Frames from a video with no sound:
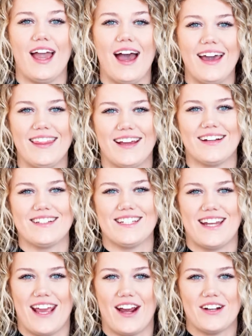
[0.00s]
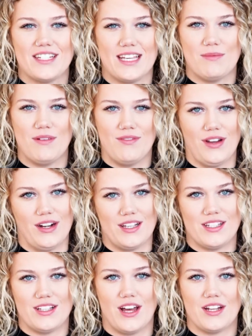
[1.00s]
Hi there, today our team at Verde
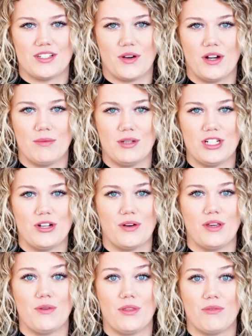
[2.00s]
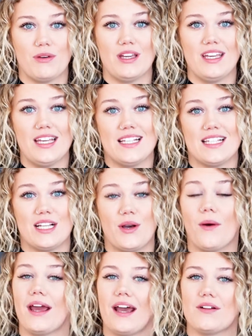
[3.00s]
Salon is going to be showing you 3 easy
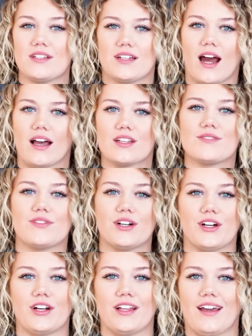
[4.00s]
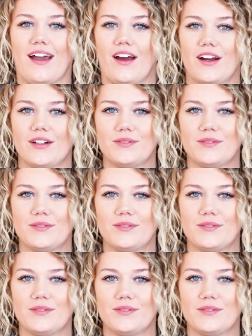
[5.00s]
going out styles for curly hair.